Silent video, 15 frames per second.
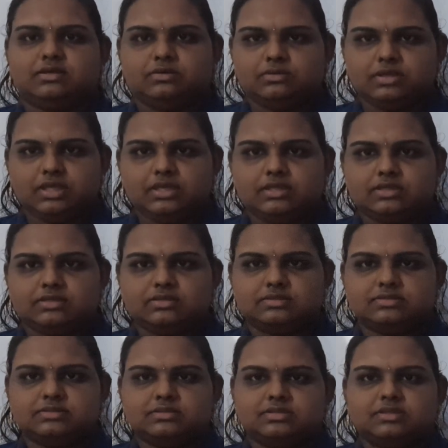Okay,
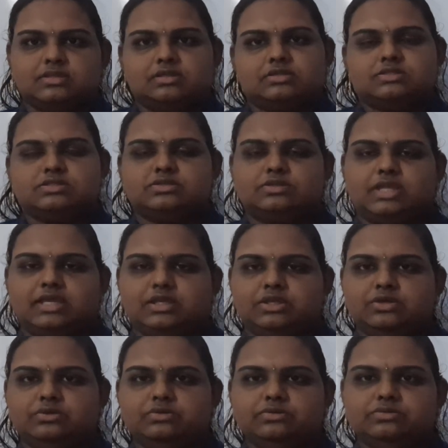so thank
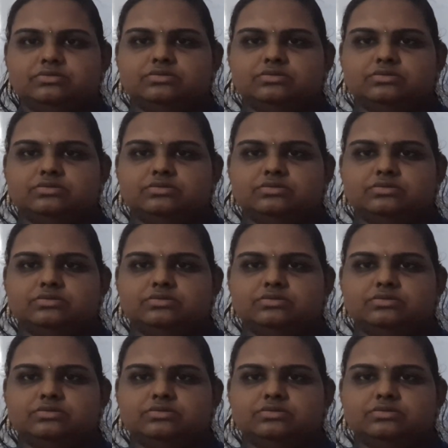you.